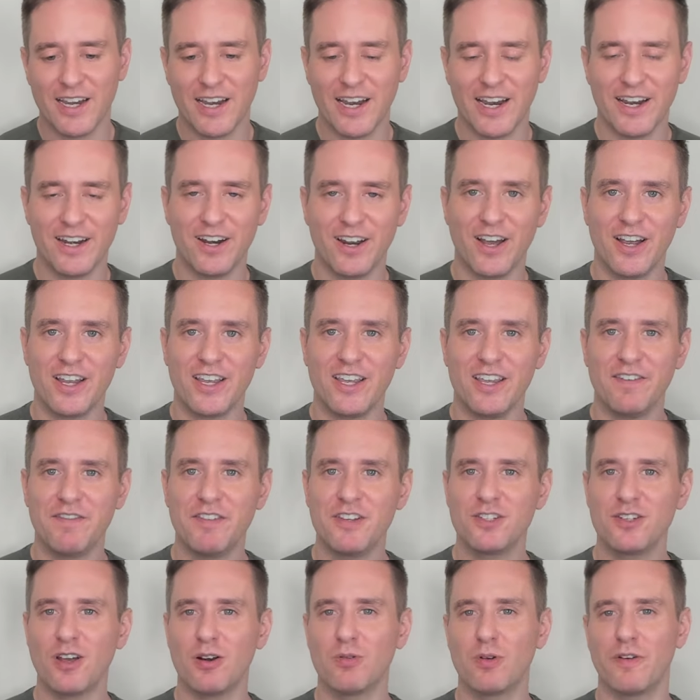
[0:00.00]
And I
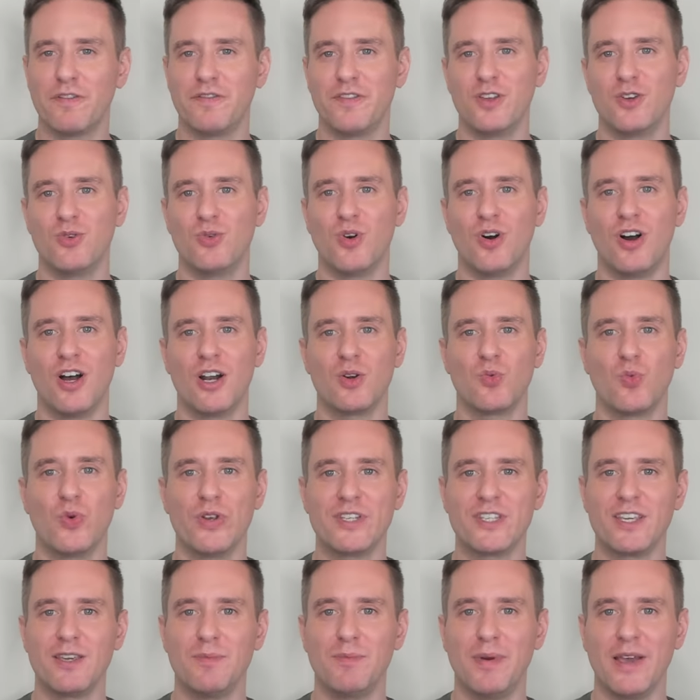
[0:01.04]
even saw a review on
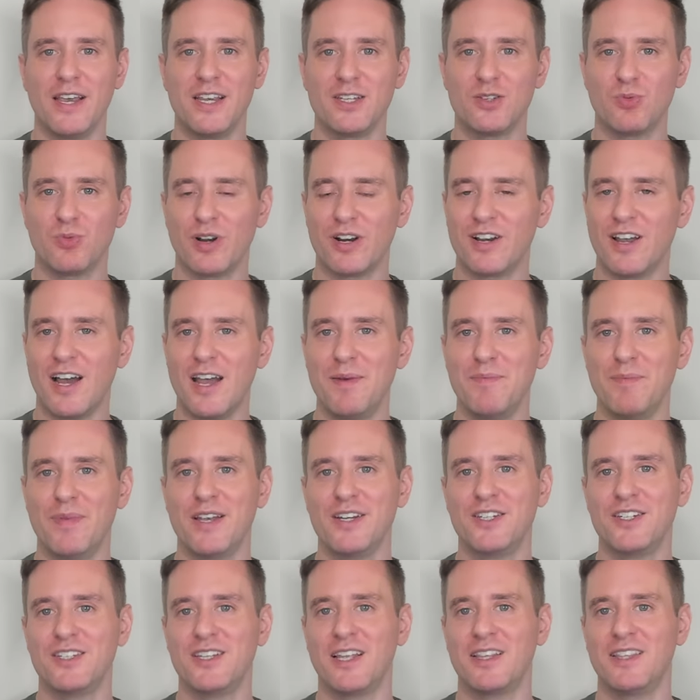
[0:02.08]
Whiskey Base where a guy
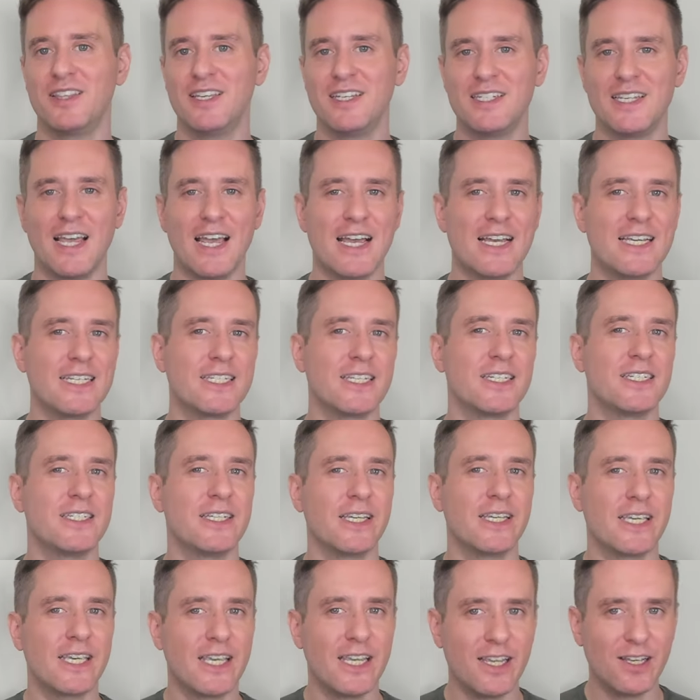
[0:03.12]
mentioned that this has
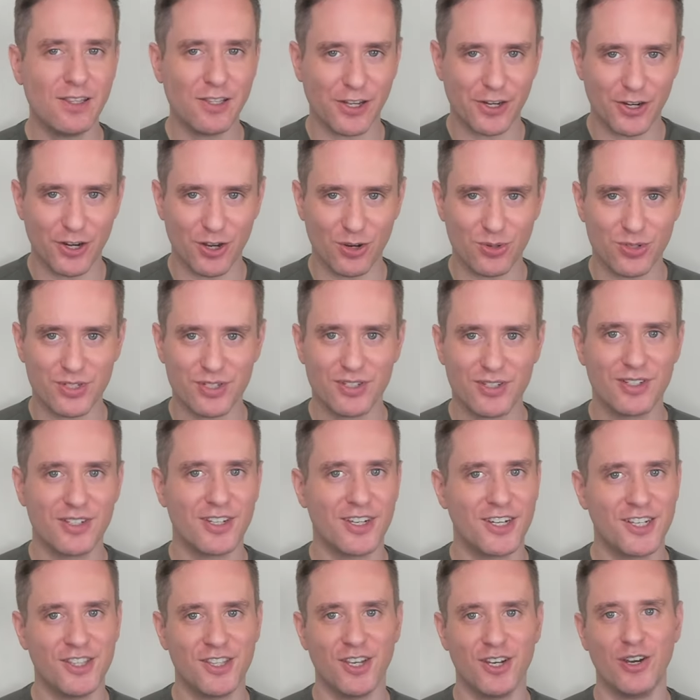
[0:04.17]
tequila notes
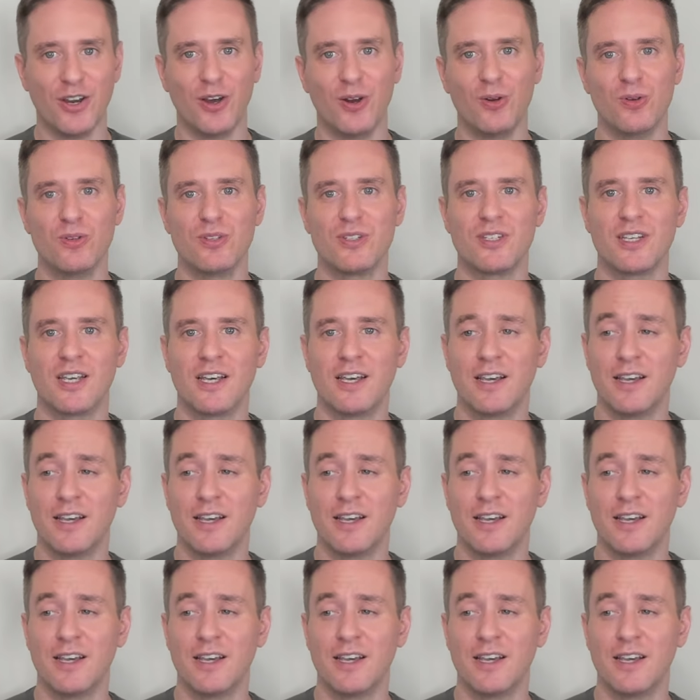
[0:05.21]
in the nose.